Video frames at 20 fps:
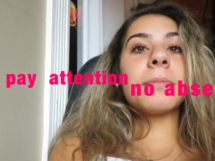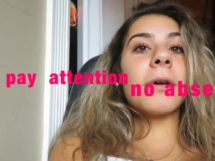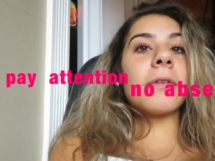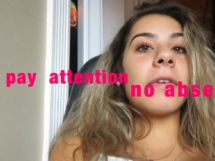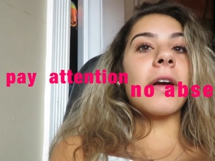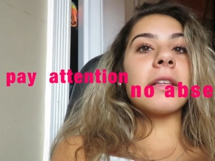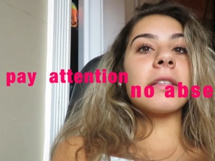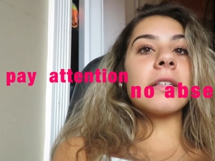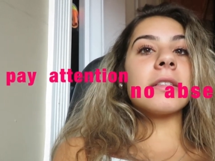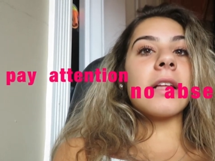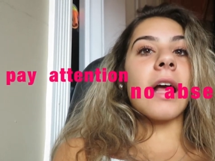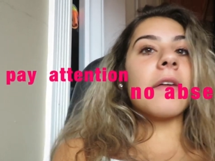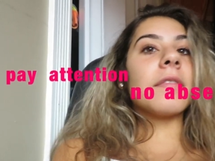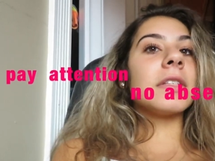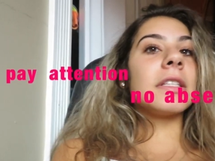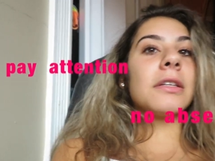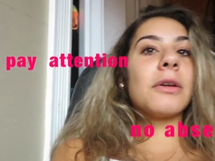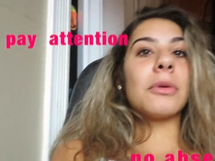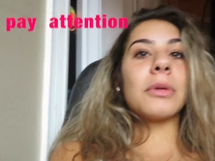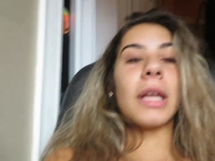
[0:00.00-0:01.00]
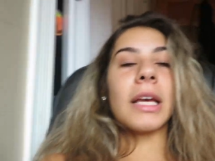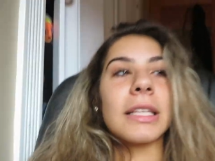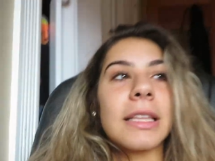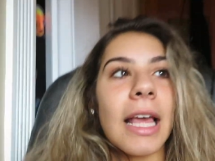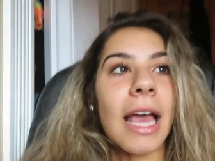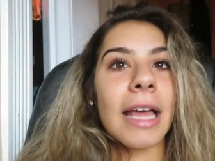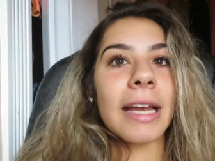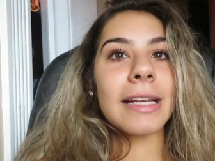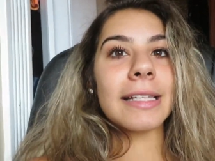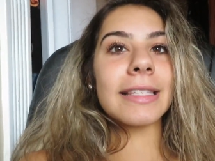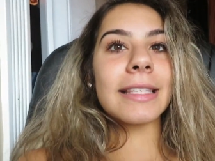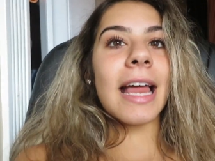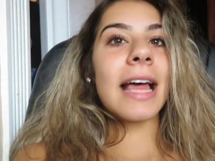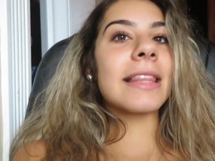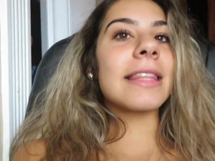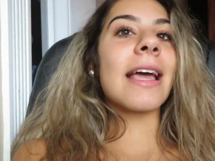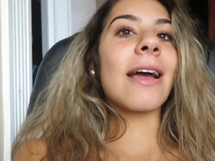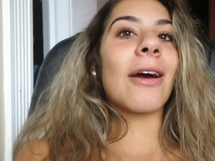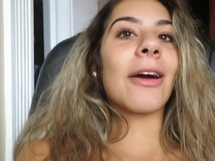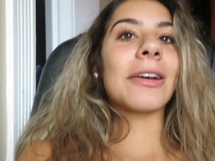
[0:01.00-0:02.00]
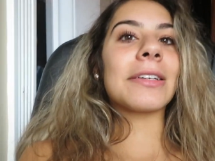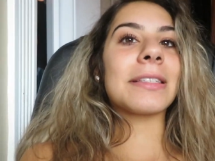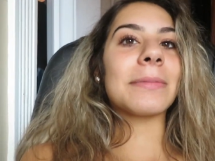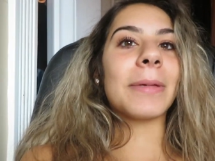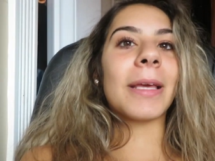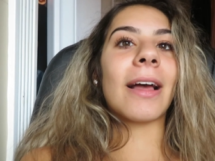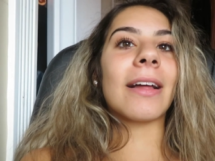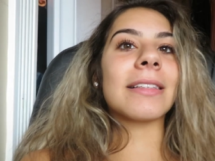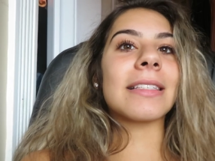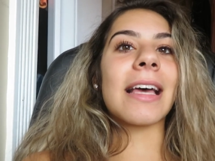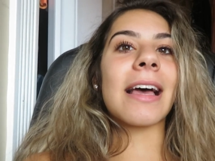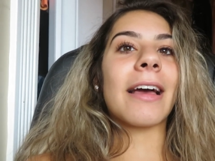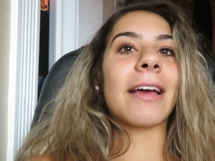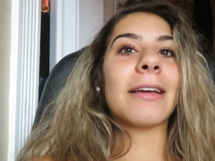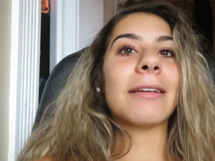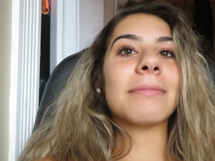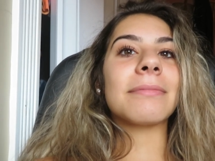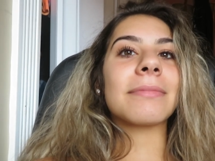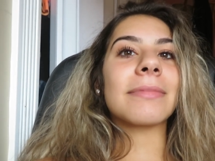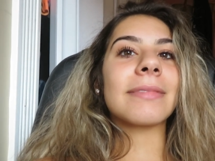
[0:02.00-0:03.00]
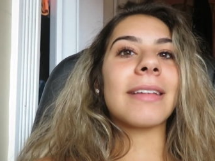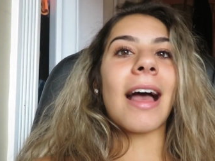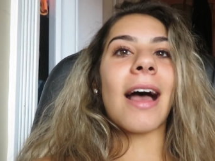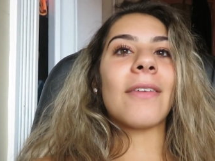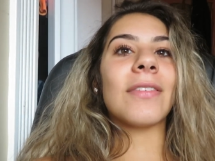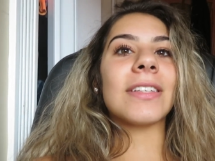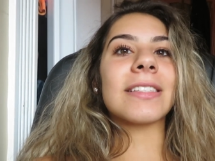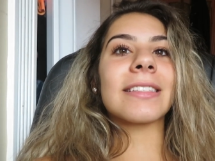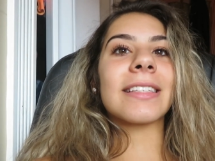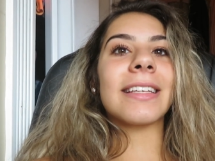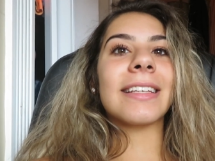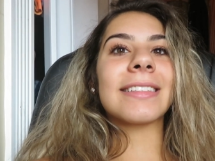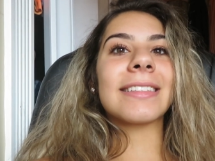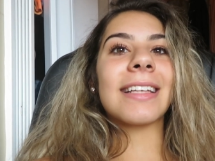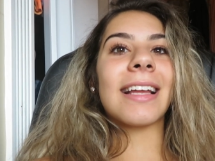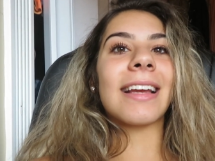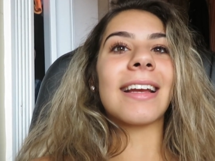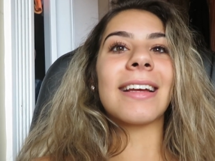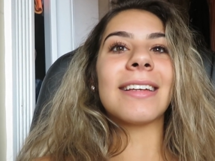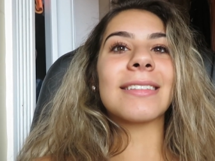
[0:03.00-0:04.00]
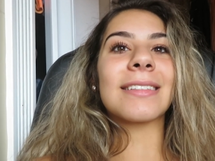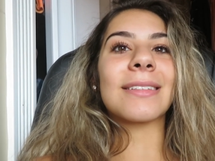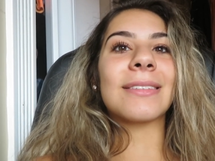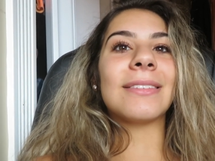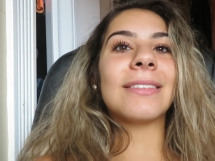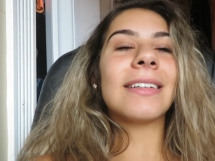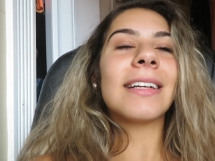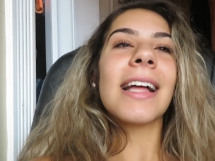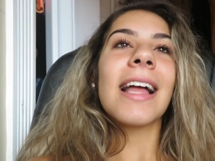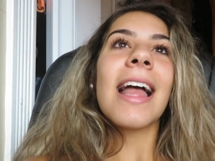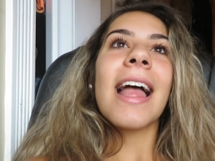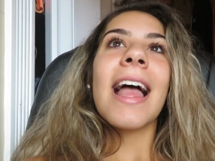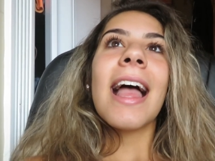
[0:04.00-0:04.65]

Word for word: Professors obviously don't like that and it's not that hard to be on time. Obviously, it's not high school.